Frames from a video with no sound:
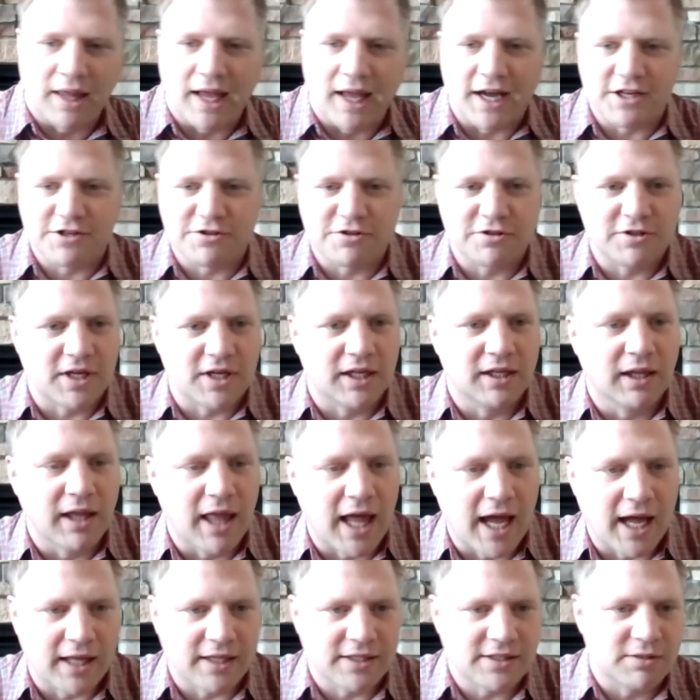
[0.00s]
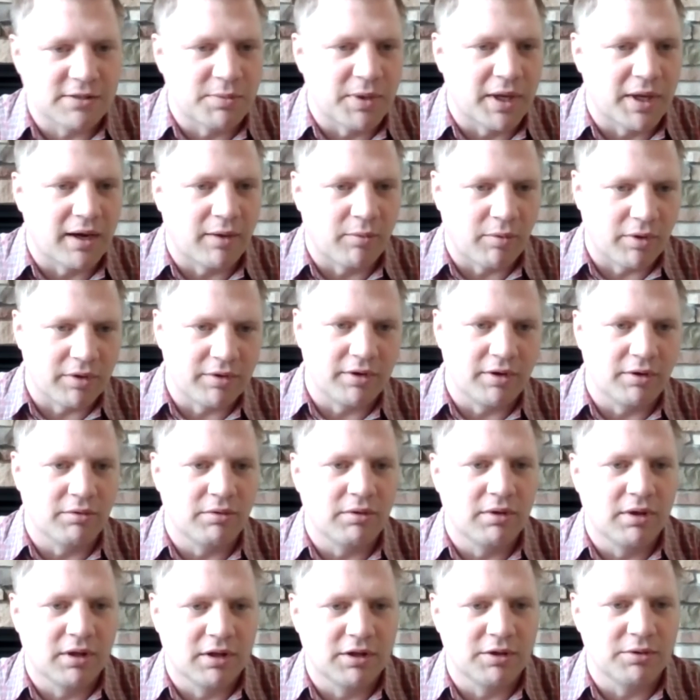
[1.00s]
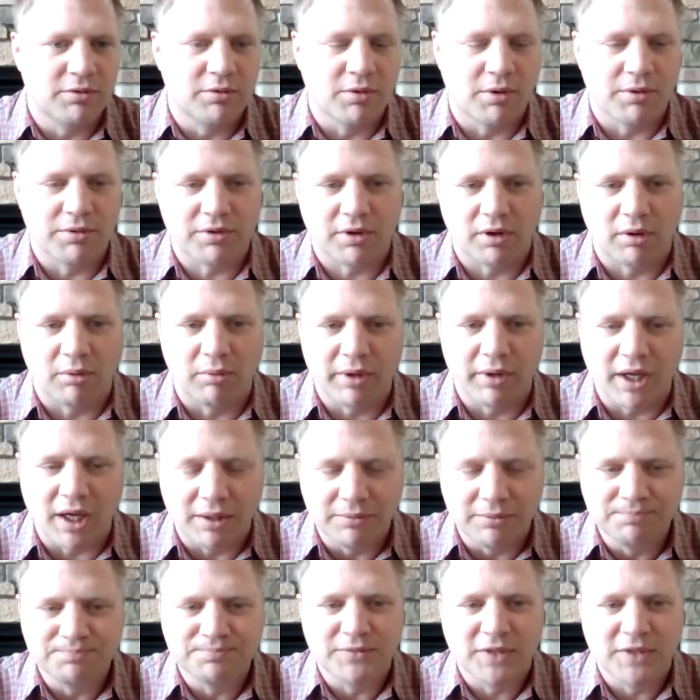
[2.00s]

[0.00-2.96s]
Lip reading: last or dead last, depending on whether you include North Korea.